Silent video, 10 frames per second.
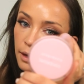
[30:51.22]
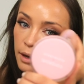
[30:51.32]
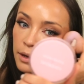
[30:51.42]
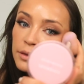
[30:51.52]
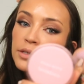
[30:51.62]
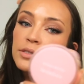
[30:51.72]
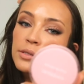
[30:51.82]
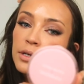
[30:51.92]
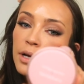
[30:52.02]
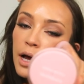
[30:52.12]
and this is
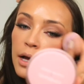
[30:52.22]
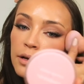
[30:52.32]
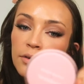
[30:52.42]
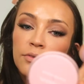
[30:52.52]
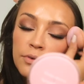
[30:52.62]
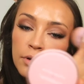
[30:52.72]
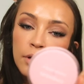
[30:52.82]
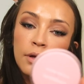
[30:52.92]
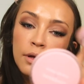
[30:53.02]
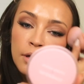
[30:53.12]
going to kind of
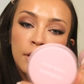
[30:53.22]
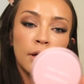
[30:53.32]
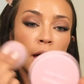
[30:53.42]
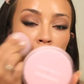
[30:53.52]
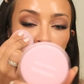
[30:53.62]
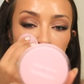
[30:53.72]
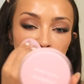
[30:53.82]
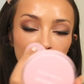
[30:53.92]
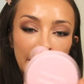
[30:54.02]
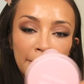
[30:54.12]
help
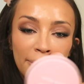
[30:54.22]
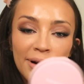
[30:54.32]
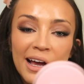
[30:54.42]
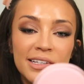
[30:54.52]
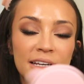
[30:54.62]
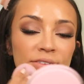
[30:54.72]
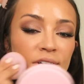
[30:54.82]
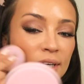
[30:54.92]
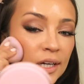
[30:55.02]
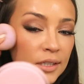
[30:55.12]
really press
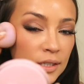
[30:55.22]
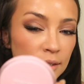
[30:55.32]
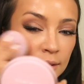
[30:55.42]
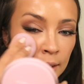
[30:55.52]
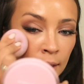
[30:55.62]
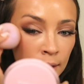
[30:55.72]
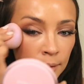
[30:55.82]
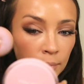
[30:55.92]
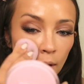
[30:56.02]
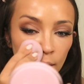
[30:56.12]
everything into the
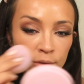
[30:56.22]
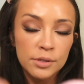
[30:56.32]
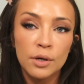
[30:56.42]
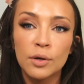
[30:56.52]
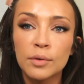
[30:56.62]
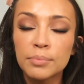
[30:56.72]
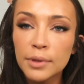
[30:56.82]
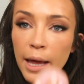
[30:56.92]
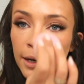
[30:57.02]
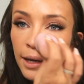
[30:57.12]
skin but also
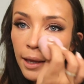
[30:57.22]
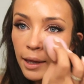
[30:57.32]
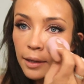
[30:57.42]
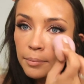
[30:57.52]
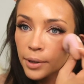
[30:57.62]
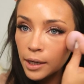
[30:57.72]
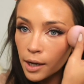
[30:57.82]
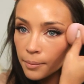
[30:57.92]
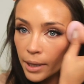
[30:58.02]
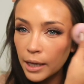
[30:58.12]
blend it and pick
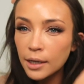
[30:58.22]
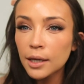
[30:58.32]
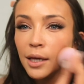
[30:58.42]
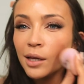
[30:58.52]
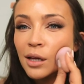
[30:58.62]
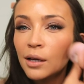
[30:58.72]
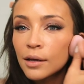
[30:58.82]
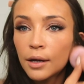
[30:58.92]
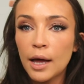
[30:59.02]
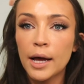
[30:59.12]
up any
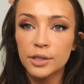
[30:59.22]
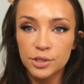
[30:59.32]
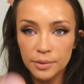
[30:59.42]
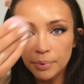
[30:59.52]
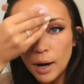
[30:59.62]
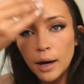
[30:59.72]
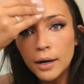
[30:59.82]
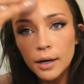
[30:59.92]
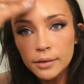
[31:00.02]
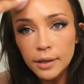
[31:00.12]
extra
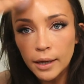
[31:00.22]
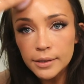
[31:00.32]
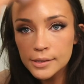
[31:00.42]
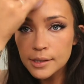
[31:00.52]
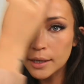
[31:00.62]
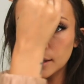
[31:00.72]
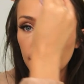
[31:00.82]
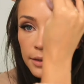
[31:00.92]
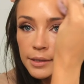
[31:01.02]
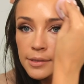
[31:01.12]
product that is sitting on the